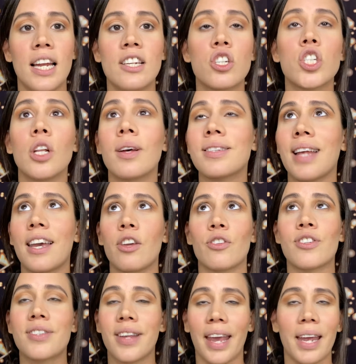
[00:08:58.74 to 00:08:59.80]
just looks like your
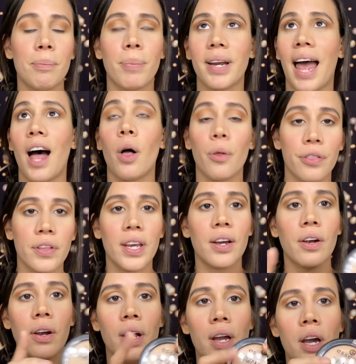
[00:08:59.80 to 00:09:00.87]
skin but
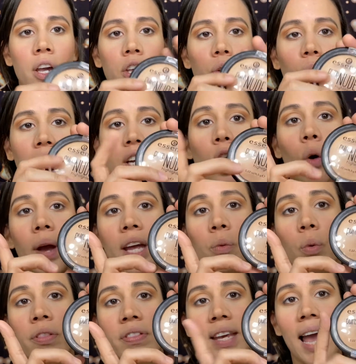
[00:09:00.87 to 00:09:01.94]
healthier, you can go
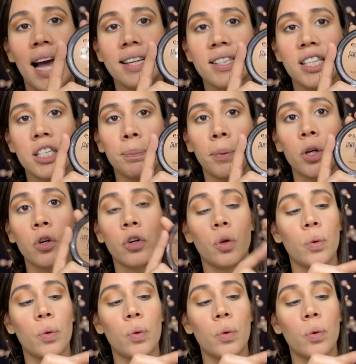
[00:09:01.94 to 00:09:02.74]
in with the Essence Pure Nude